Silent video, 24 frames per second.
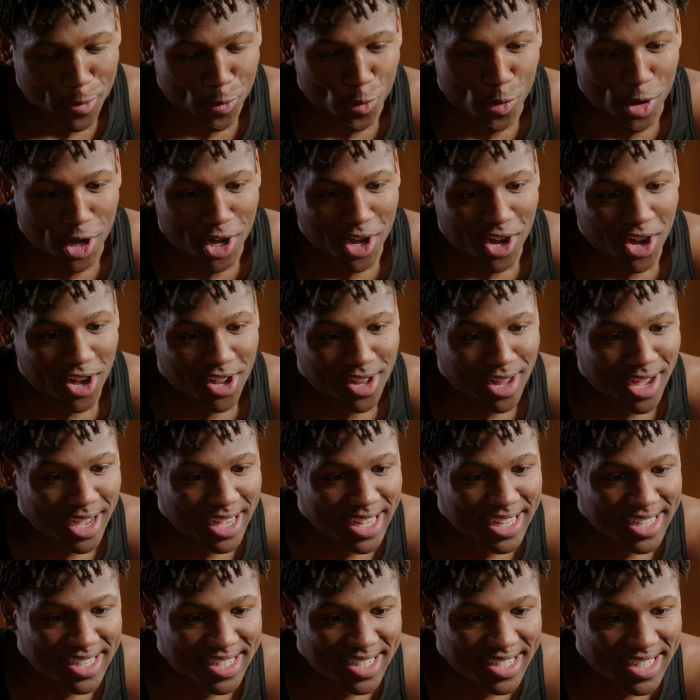Well, all I
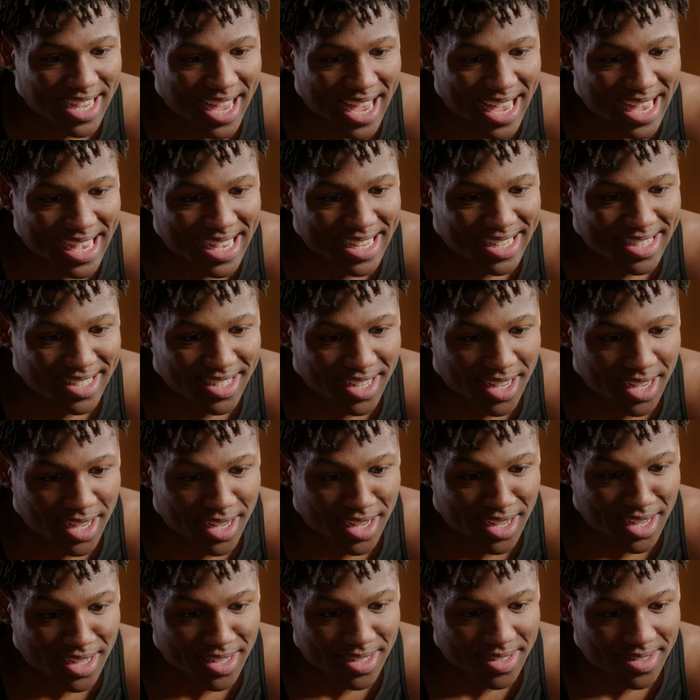can say is
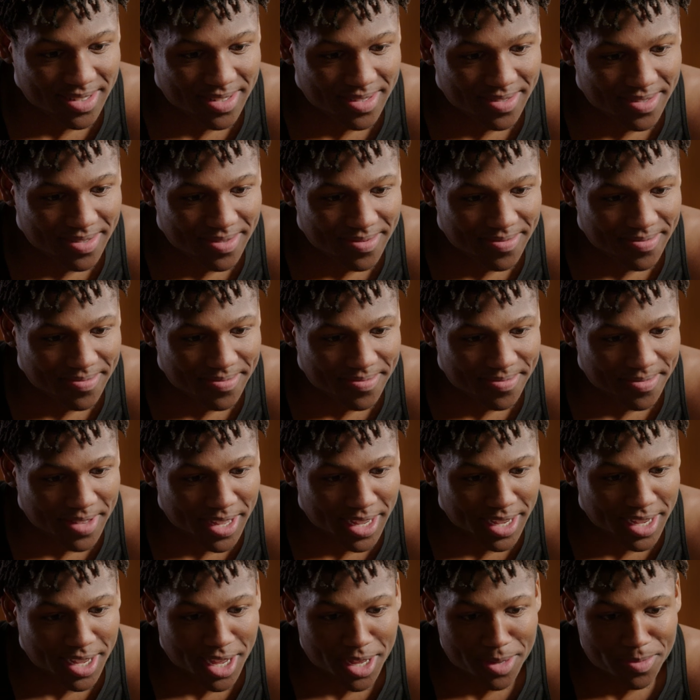uh,
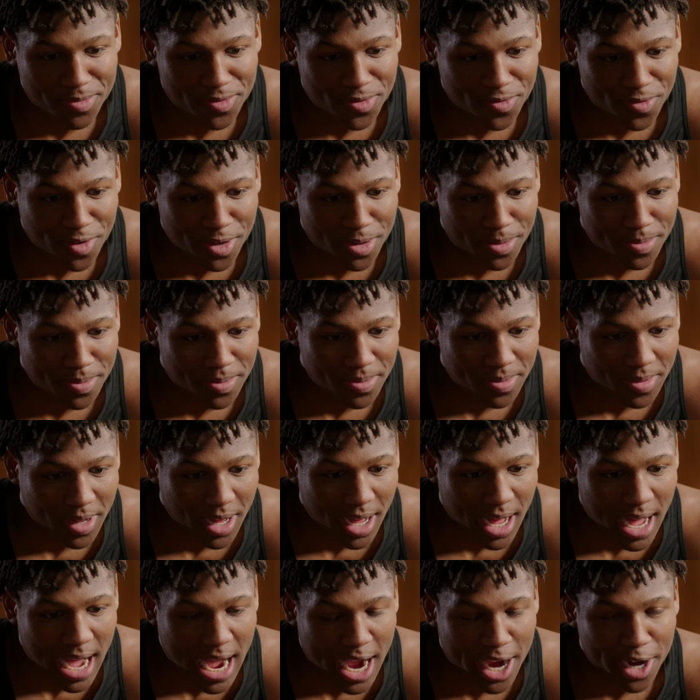it comes from
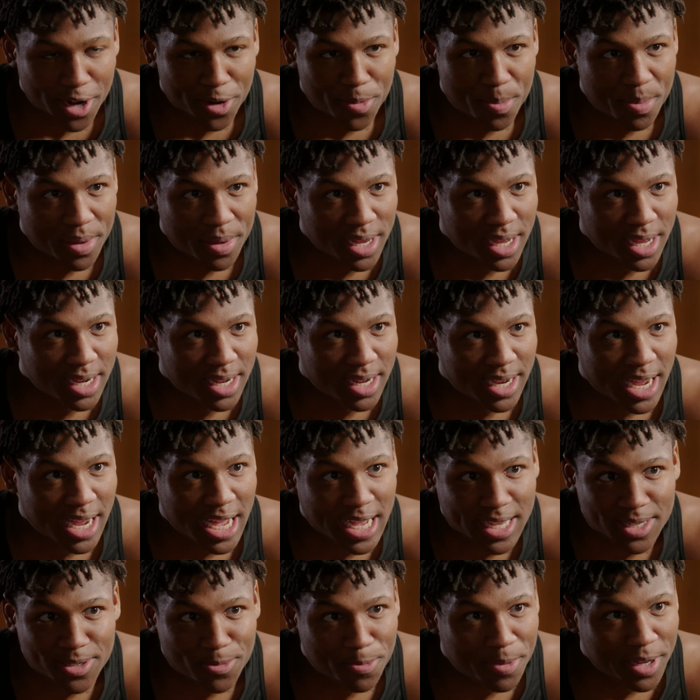a higher being, and
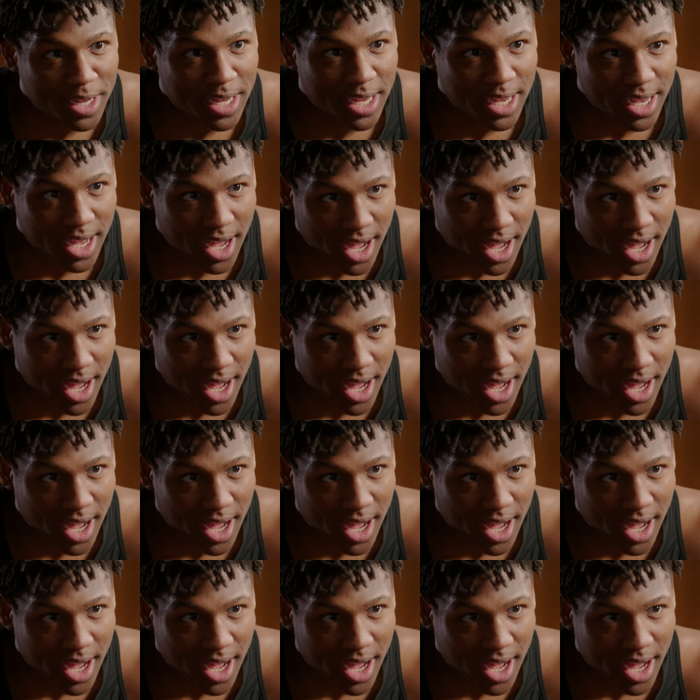that's being